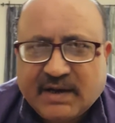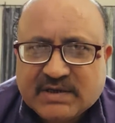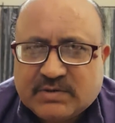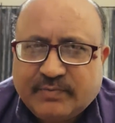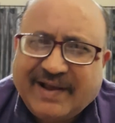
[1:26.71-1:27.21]

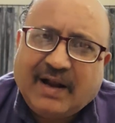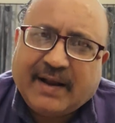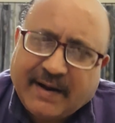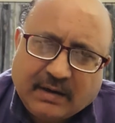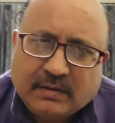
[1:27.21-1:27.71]
is well
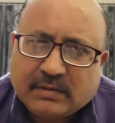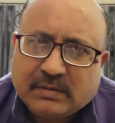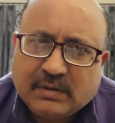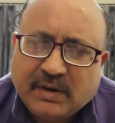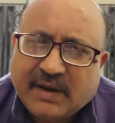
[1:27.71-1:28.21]
ahead
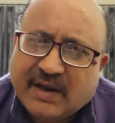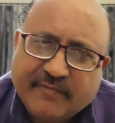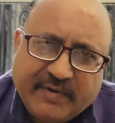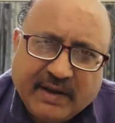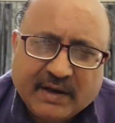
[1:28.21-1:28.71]
in
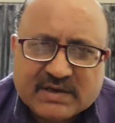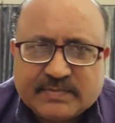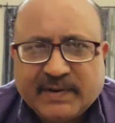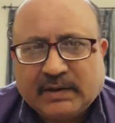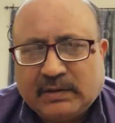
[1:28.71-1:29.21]
every
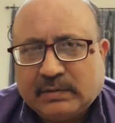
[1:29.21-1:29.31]
respect.